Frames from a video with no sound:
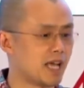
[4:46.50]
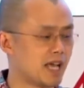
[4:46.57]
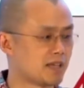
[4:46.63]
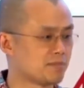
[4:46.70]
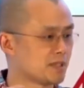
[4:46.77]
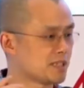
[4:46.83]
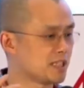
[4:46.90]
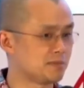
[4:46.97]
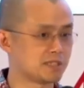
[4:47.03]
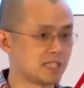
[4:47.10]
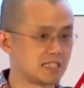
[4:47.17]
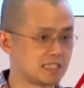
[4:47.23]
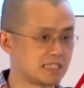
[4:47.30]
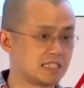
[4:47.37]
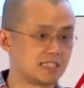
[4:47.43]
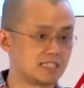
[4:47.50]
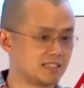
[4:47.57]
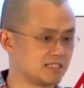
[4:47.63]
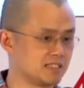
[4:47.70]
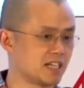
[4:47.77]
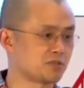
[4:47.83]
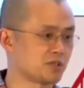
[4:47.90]
And my team's like, CZ,
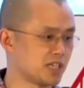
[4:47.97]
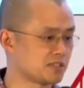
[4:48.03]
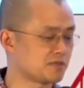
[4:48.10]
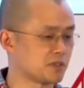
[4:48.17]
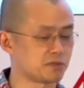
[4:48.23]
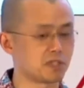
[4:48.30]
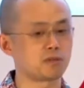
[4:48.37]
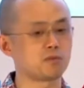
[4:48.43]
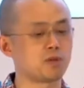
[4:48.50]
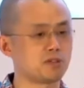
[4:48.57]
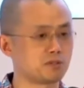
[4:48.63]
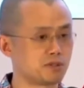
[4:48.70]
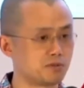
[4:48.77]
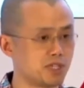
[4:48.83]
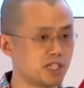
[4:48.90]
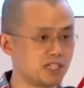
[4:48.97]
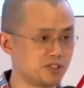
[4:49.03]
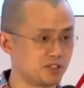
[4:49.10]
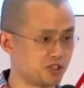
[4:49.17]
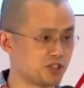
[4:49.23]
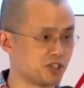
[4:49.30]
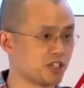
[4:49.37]
this is our transfer. I was like, well,
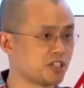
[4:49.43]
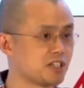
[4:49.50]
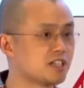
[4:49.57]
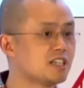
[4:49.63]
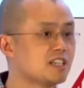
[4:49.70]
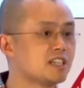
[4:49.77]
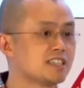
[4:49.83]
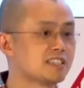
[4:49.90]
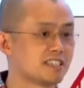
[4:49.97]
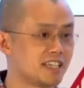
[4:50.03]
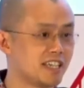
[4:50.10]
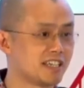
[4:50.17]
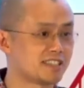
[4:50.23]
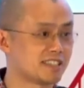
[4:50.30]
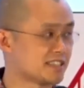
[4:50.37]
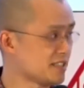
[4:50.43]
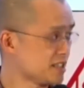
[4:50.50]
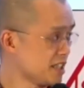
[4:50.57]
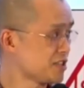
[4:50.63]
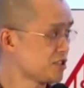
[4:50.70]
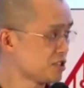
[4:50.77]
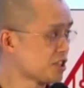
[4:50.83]
really, you sure? He's like, yeah,
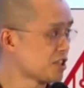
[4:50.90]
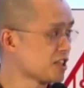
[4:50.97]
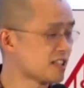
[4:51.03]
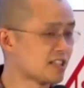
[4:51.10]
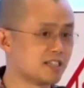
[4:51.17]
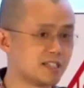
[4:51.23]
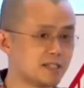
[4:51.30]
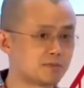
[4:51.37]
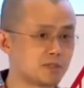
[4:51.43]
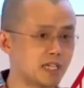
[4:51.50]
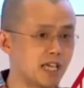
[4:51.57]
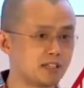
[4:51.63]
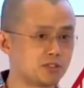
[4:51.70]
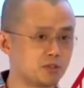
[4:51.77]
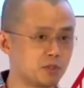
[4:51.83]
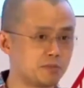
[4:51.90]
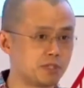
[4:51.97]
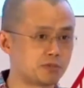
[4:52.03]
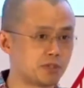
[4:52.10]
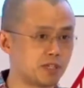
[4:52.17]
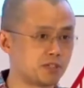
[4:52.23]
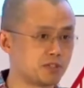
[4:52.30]
he's sure. And should we
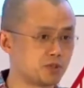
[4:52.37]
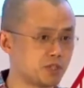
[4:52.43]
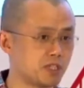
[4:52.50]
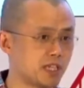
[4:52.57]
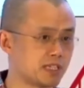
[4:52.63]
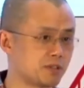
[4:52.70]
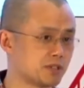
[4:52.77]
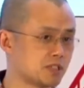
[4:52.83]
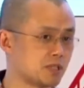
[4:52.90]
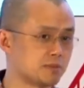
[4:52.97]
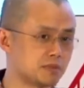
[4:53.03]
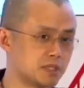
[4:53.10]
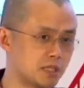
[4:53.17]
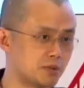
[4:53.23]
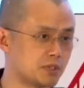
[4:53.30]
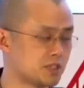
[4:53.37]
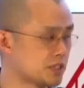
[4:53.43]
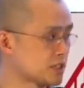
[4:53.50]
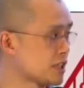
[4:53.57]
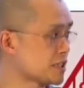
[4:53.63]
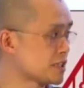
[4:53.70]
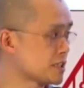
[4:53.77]
be, there was
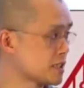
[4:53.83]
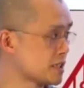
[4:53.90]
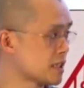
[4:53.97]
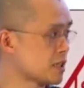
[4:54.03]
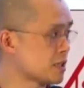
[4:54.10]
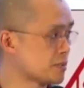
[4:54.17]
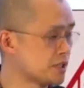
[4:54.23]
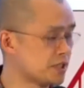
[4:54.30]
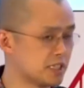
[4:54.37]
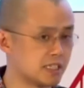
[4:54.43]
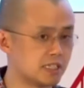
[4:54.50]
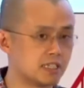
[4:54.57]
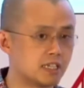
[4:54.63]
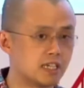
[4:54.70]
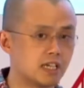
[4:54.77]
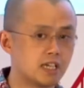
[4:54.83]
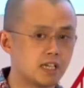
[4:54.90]
discussions in the community.